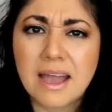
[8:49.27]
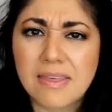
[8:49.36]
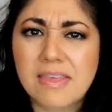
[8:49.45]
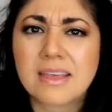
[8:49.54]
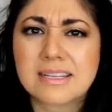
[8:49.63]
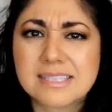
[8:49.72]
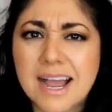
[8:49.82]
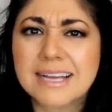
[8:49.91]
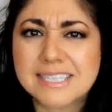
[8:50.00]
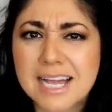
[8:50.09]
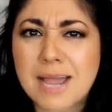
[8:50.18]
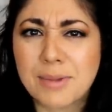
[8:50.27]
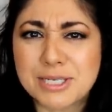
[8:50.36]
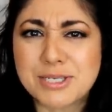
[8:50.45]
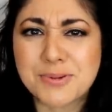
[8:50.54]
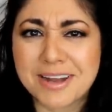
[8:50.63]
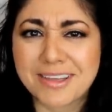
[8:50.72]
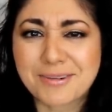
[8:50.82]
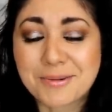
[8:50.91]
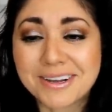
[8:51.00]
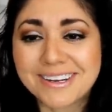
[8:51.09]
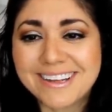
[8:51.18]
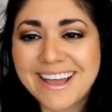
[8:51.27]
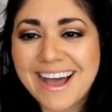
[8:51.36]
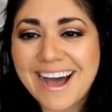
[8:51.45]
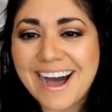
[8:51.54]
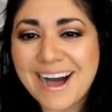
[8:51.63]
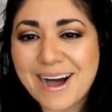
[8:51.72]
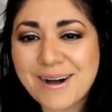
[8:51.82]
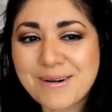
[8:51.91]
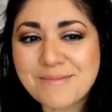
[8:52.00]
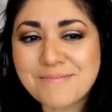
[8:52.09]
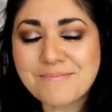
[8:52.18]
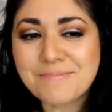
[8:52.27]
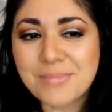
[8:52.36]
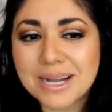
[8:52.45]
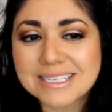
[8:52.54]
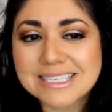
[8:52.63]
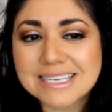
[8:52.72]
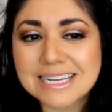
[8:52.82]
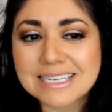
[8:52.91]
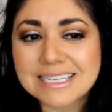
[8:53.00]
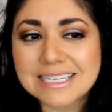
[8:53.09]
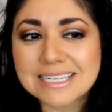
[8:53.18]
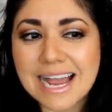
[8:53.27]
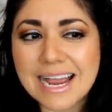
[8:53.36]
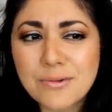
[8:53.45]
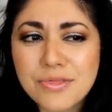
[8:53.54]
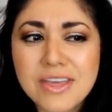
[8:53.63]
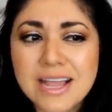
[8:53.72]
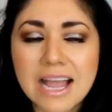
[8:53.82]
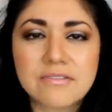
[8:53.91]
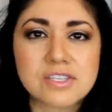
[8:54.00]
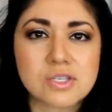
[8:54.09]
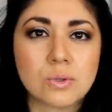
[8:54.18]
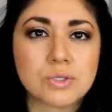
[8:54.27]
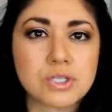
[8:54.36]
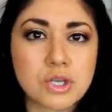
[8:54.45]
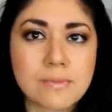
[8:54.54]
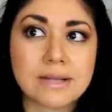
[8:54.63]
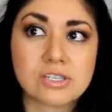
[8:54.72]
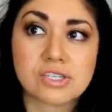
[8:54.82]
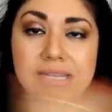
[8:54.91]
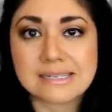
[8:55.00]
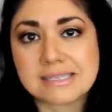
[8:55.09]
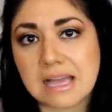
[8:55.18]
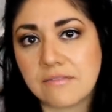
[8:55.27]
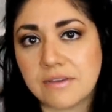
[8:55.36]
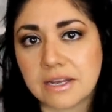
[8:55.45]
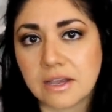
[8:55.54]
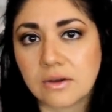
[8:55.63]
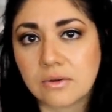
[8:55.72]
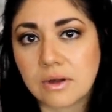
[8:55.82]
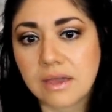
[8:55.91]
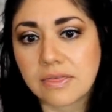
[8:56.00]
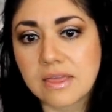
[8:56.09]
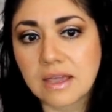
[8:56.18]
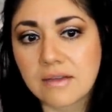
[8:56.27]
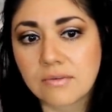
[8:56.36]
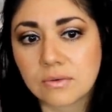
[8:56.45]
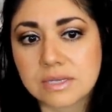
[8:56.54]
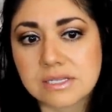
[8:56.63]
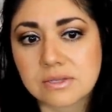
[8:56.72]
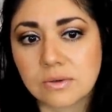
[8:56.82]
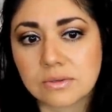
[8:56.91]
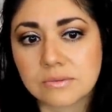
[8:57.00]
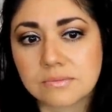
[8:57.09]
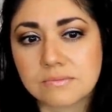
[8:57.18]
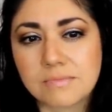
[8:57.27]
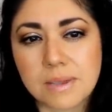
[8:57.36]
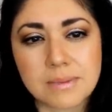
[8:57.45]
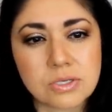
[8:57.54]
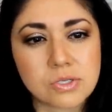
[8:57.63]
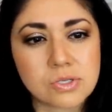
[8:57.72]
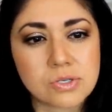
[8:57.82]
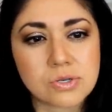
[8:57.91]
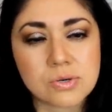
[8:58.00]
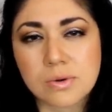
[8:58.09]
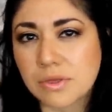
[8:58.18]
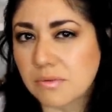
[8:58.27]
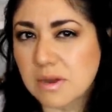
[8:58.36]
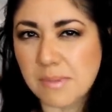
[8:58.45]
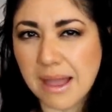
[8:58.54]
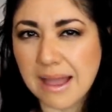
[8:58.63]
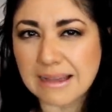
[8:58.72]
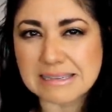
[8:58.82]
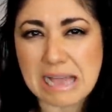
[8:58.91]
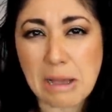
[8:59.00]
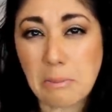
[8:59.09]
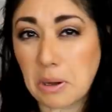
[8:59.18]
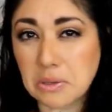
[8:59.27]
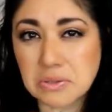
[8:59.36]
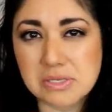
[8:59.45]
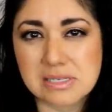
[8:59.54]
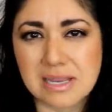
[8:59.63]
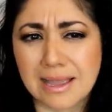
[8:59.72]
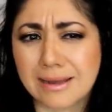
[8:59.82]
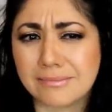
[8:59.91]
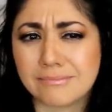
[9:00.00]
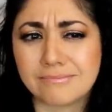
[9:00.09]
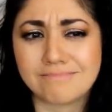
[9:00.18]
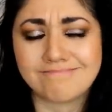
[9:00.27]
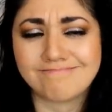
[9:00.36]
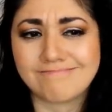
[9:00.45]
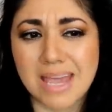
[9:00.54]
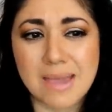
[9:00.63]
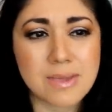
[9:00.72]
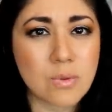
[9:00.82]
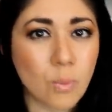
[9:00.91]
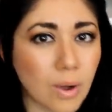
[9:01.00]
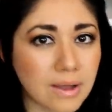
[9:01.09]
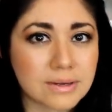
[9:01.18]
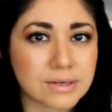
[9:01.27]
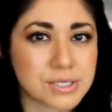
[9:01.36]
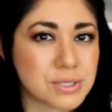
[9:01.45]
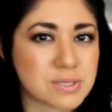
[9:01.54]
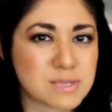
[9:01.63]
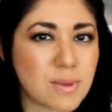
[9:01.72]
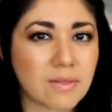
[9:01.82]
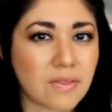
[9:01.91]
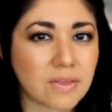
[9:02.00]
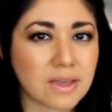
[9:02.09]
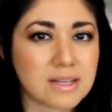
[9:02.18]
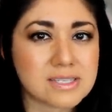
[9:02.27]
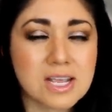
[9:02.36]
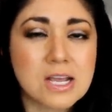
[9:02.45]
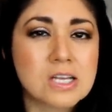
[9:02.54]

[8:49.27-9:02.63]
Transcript: I think it's high time I do another one. Um, but I don't think I've sold too much since that video. I think I've only sold maybe two or three bags at most and maybe one or two small leather goods.